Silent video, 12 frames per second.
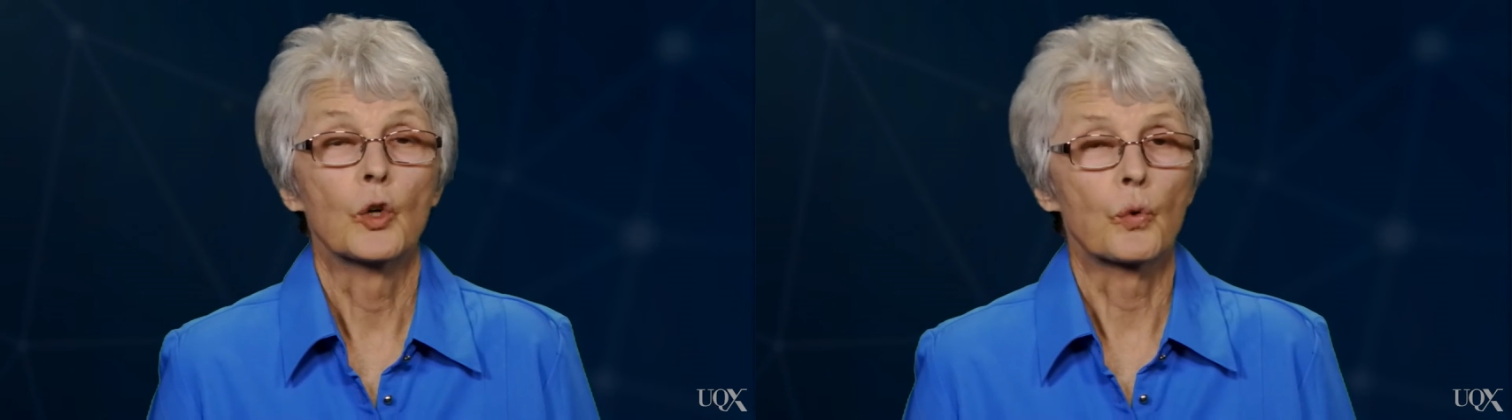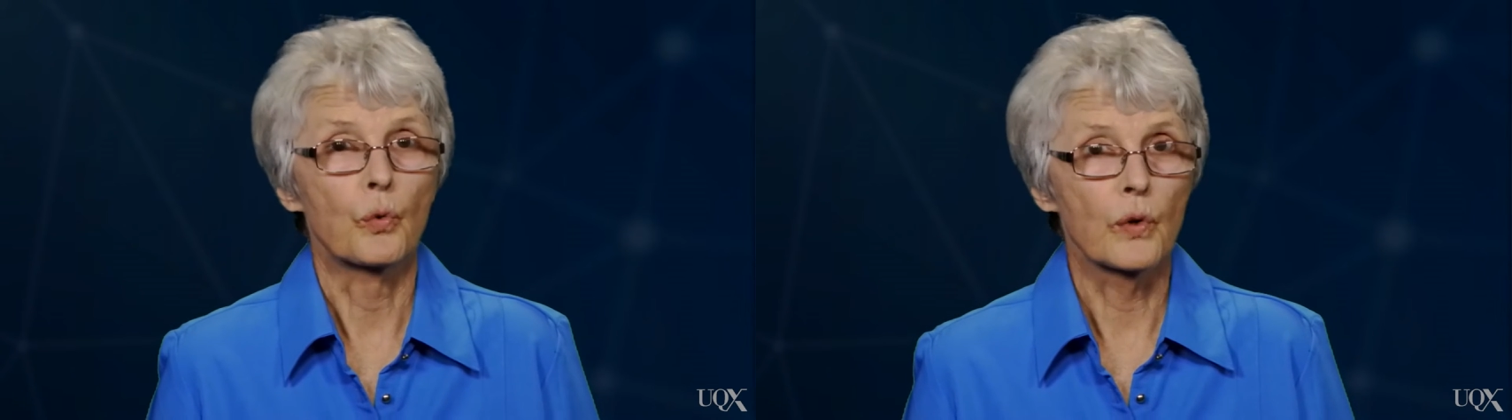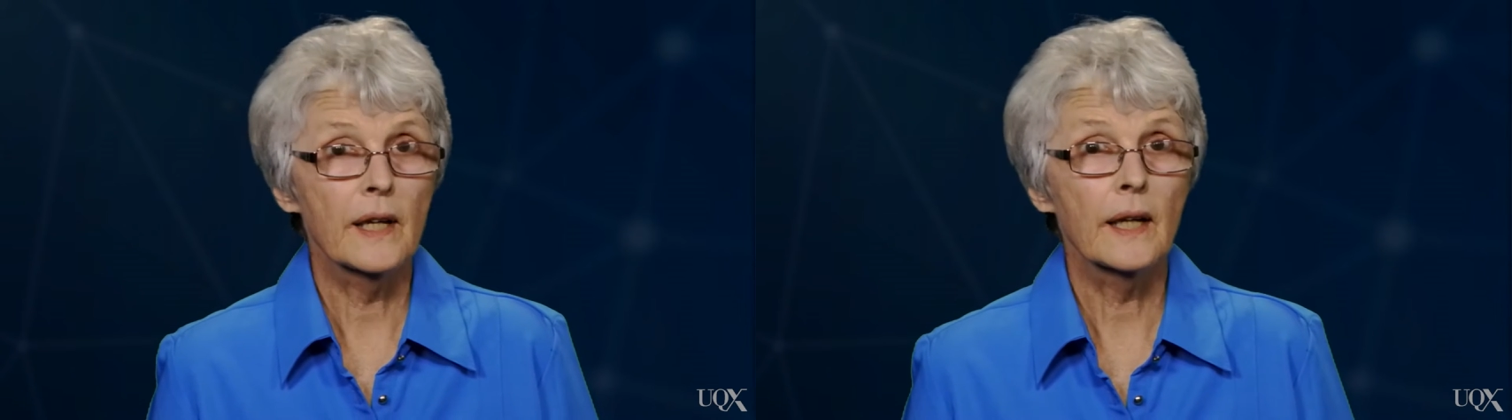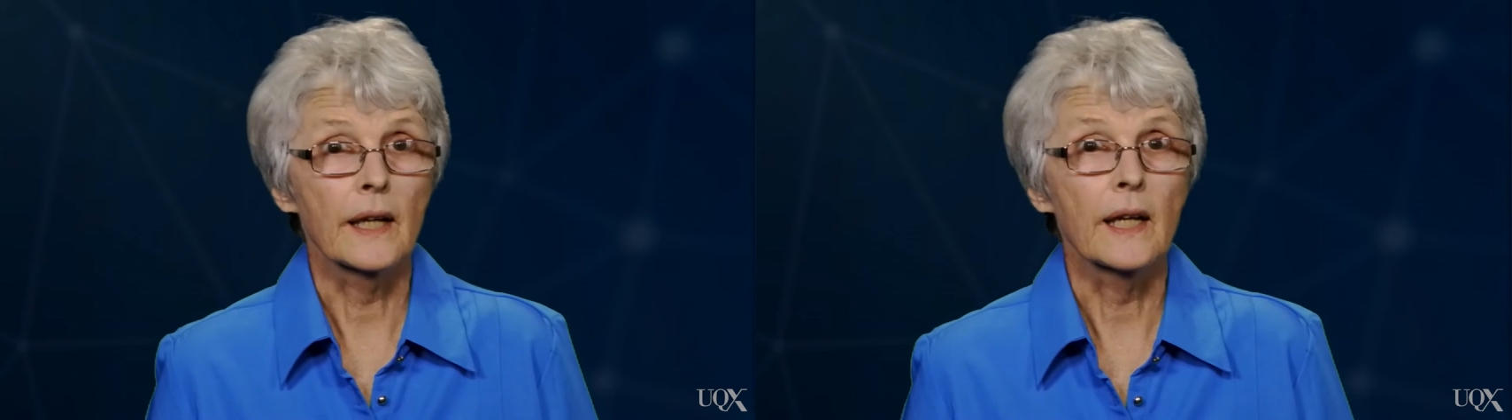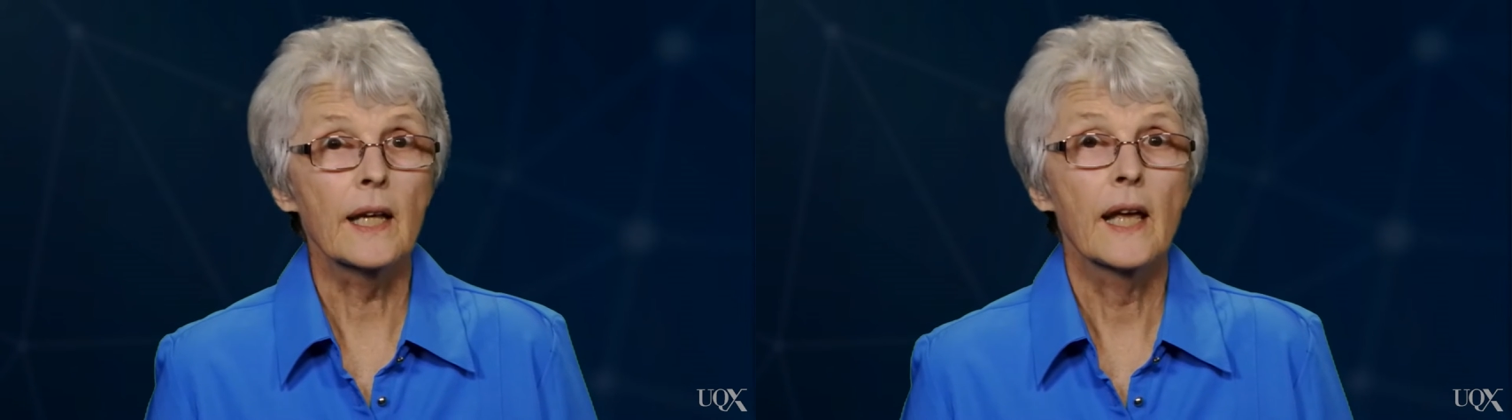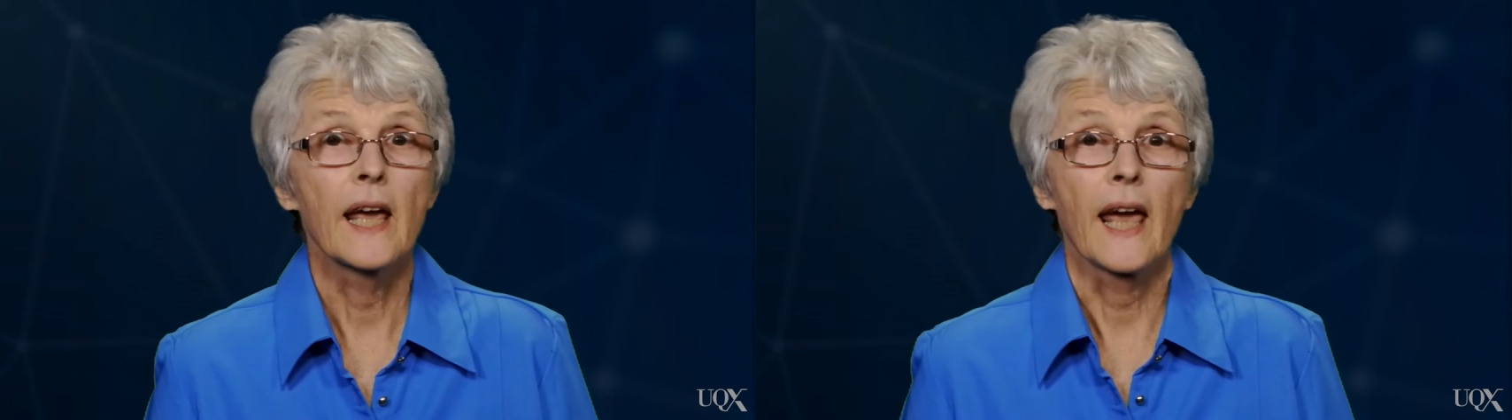
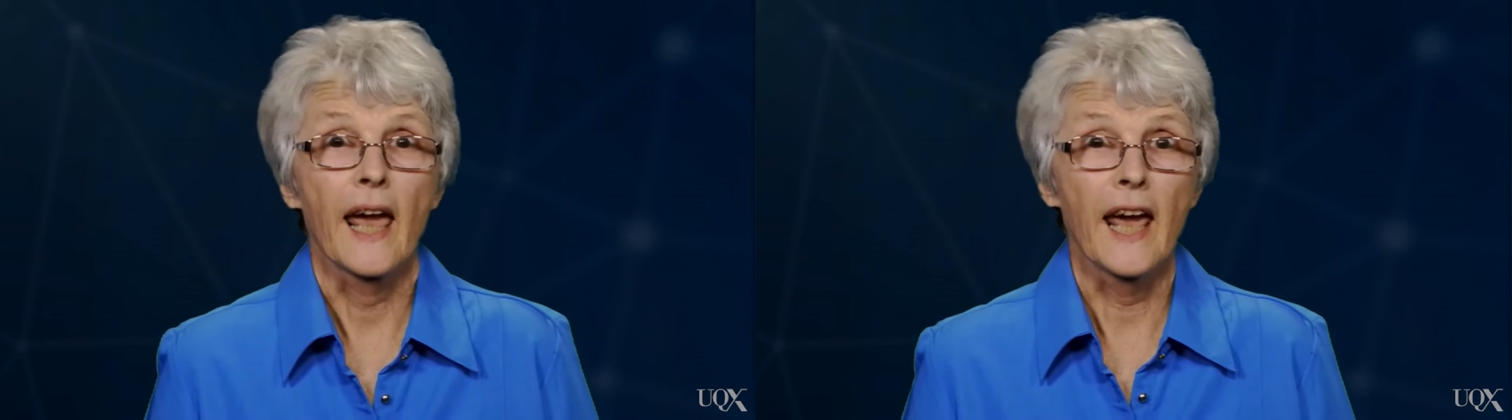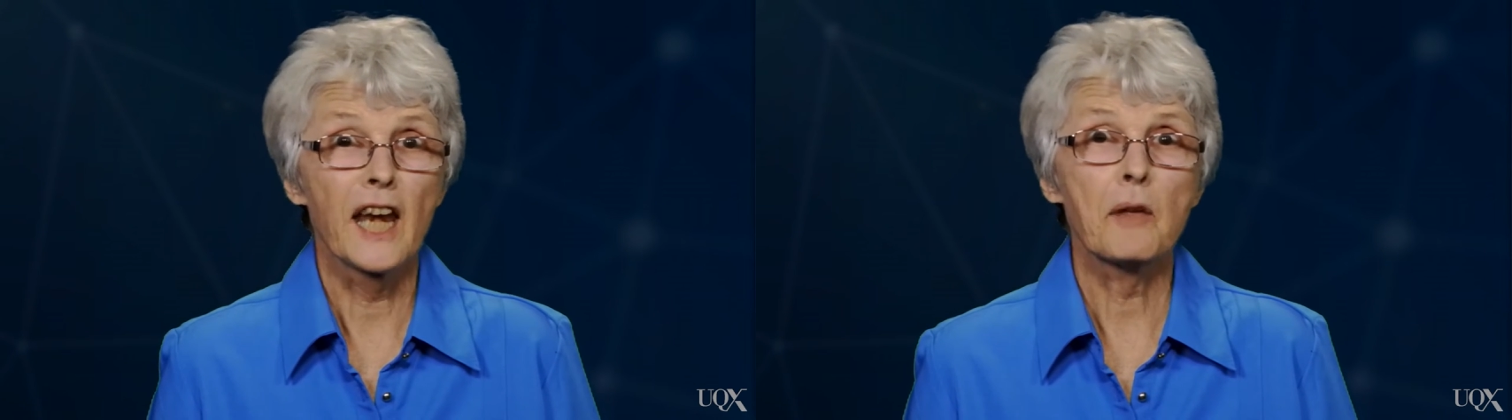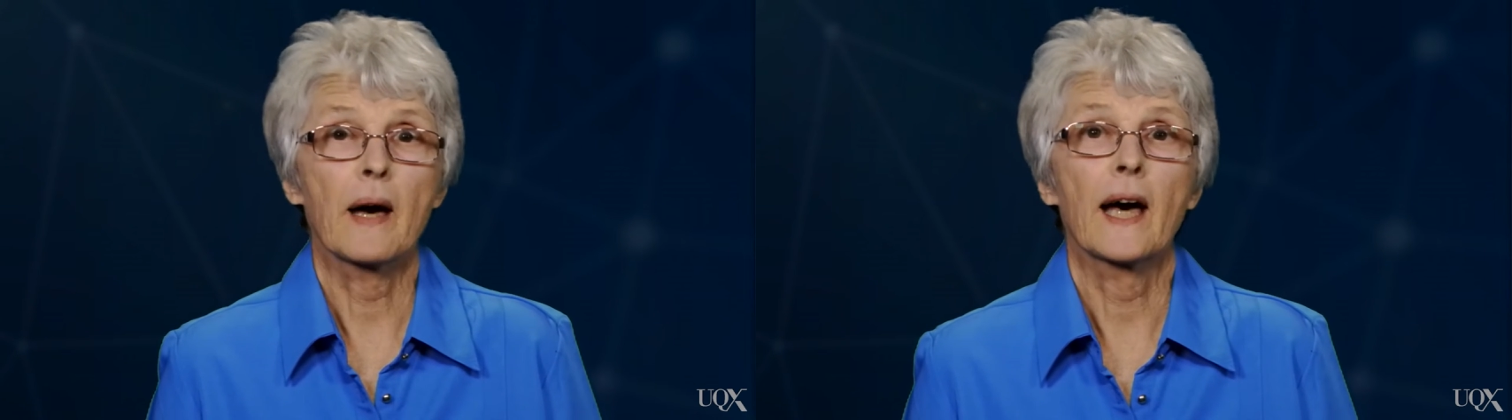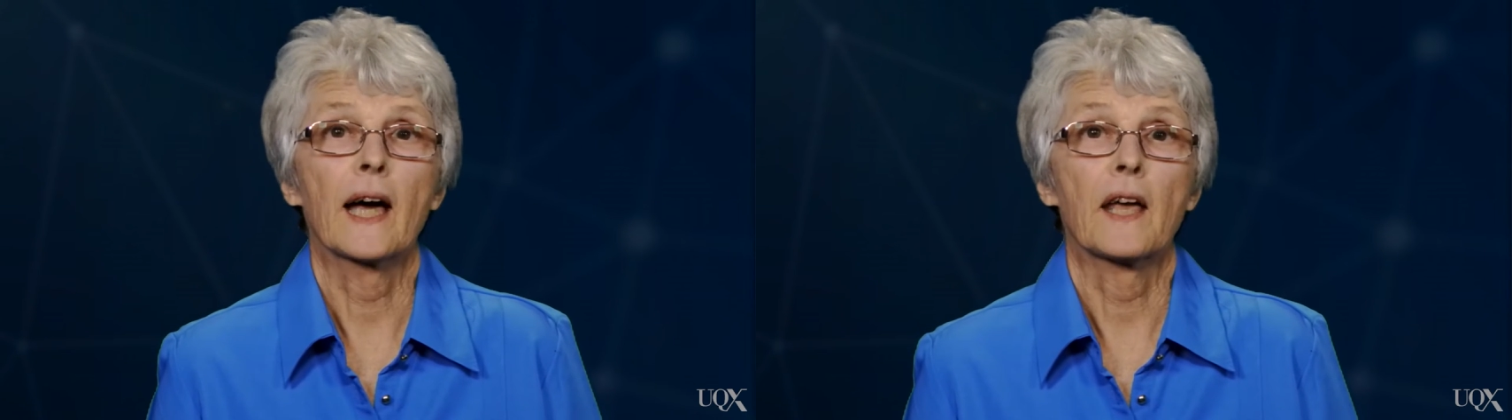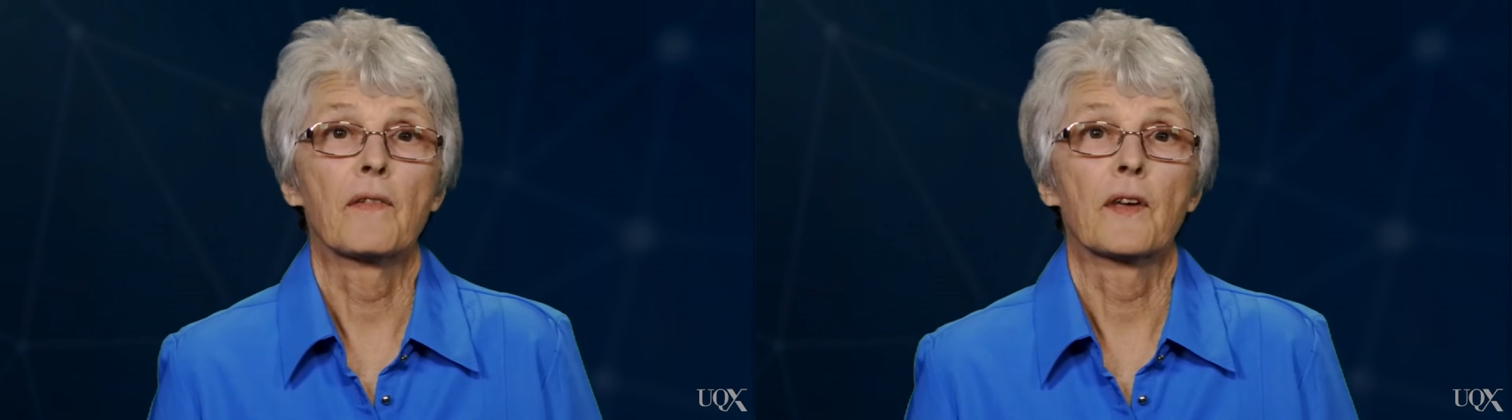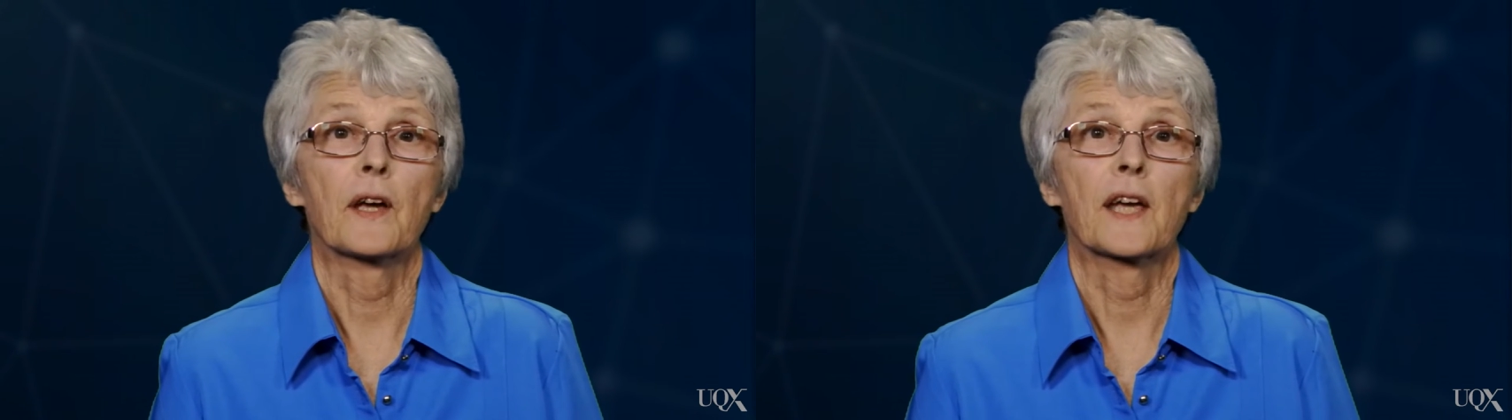Really, any behaviour